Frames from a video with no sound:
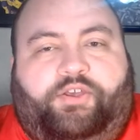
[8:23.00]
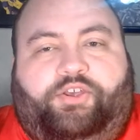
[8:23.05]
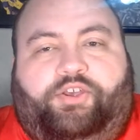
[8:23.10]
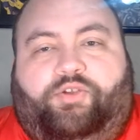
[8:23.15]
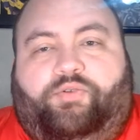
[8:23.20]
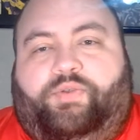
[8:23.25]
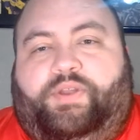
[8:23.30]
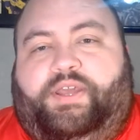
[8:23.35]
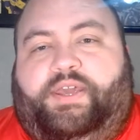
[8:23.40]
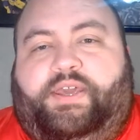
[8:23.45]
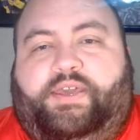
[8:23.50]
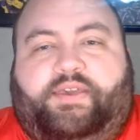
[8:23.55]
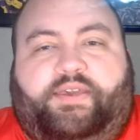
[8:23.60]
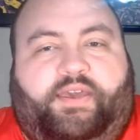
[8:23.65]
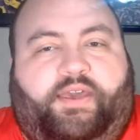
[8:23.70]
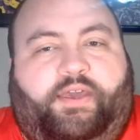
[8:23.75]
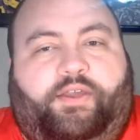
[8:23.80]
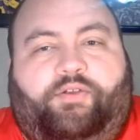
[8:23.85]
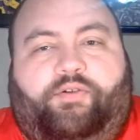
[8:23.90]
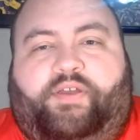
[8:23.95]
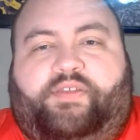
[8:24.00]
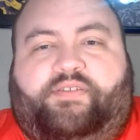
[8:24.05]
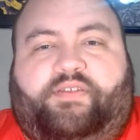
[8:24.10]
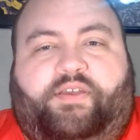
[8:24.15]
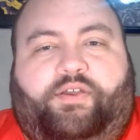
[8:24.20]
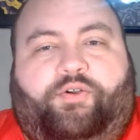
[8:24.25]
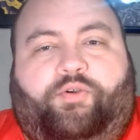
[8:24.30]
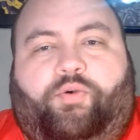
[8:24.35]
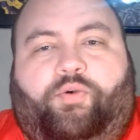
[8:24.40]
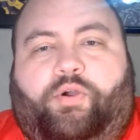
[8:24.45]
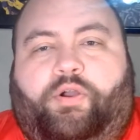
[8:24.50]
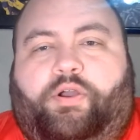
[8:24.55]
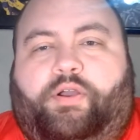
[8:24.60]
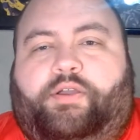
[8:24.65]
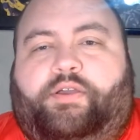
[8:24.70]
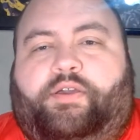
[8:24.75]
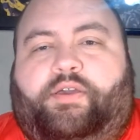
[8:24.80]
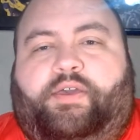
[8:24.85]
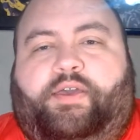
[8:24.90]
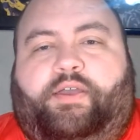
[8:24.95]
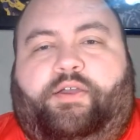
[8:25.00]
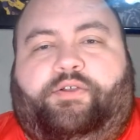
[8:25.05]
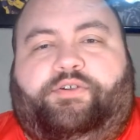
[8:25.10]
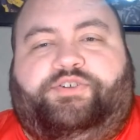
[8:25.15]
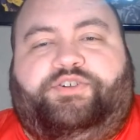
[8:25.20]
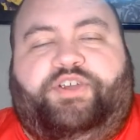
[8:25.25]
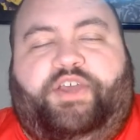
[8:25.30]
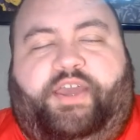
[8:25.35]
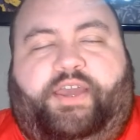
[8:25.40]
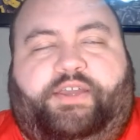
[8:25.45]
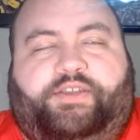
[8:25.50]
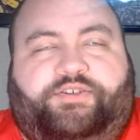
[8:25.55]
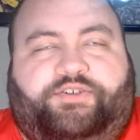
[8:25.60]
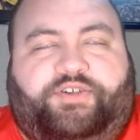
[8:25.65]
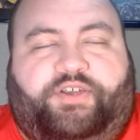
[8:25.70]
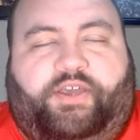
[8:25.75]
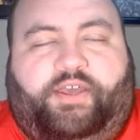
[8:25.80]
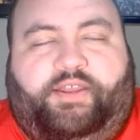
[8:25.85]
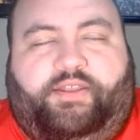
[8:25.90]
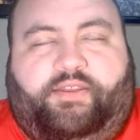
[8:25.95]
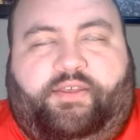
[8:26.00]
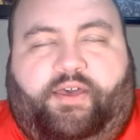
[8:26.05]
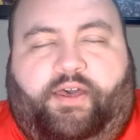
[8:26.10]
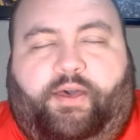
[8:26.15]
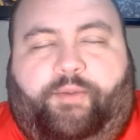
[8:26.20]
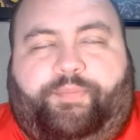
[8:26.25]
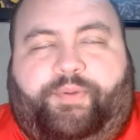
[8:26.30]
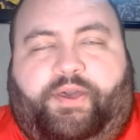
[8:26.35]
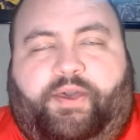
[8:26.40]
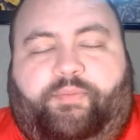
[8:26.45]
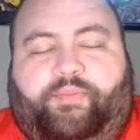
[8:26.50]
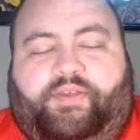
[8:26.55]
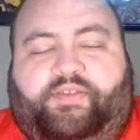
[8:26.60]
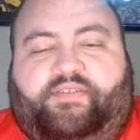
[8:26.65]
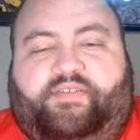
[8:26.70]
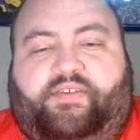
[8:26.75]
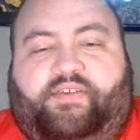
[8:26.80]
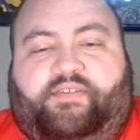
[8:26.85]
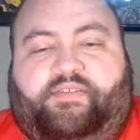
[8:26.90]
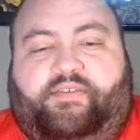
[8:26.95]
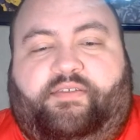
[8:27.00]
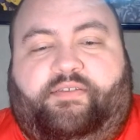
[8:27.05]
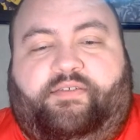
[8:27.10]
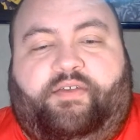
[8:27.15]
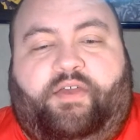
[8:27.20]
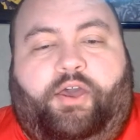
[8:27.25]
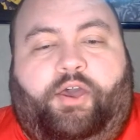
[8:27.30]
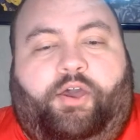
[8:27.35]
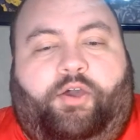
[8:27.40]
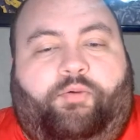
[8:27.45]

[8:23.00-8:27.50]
unique, interesting quirk or change in the upcoming seasons.